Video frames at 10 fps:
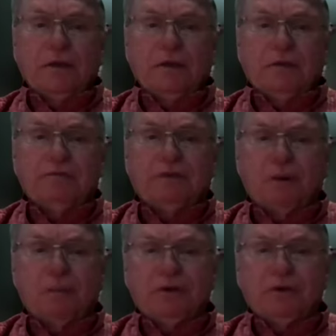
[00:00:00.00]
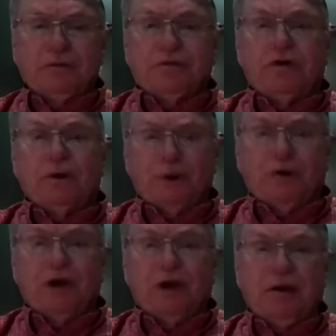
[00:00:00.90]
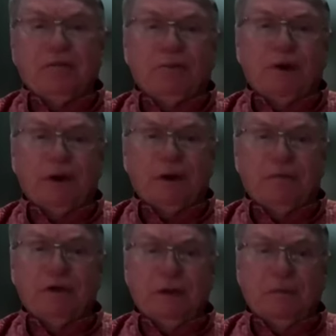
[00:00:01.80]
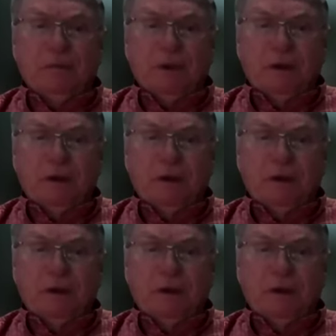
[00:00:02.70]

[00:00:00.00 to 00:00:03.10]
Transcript: I think the farmer to farmer kind of way of getting